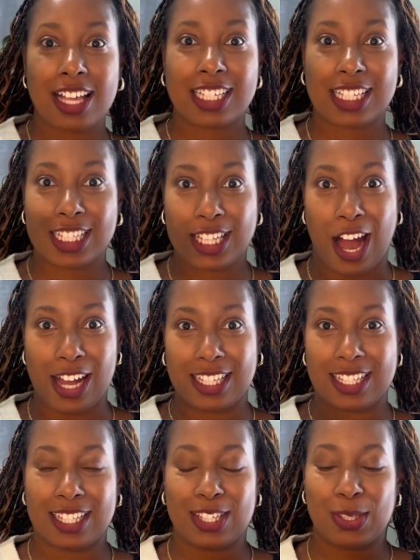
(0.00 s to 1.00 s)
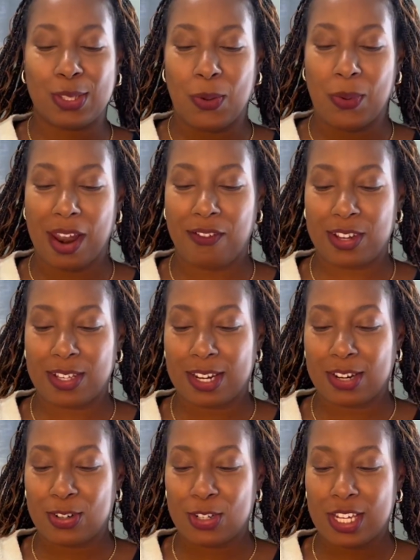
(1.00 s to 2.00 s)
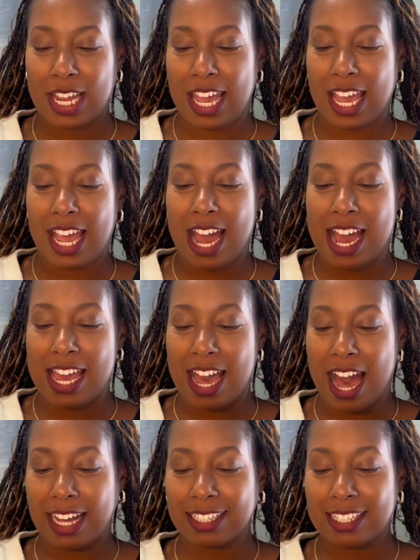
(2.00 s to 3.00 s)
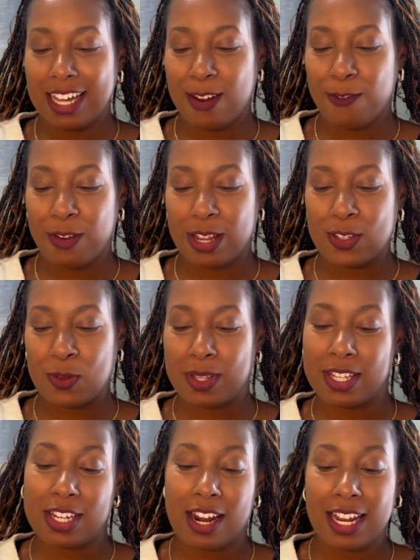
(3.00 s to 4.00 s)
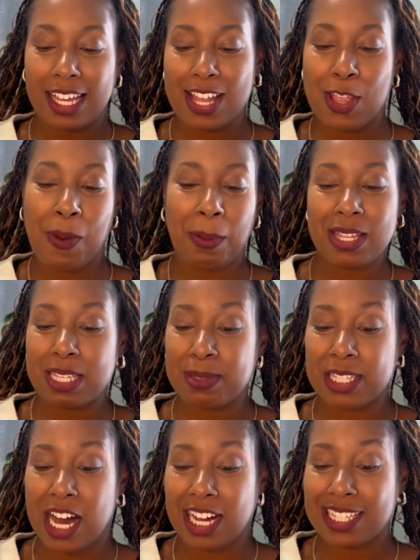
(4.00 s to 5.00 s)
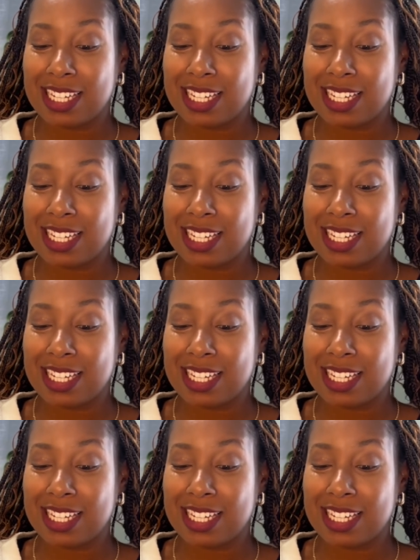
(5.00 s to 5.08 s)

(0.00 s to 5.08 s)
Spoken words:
Socks. So when I first started crocheting, I actually had a friend told me this, like, can you make me some socks?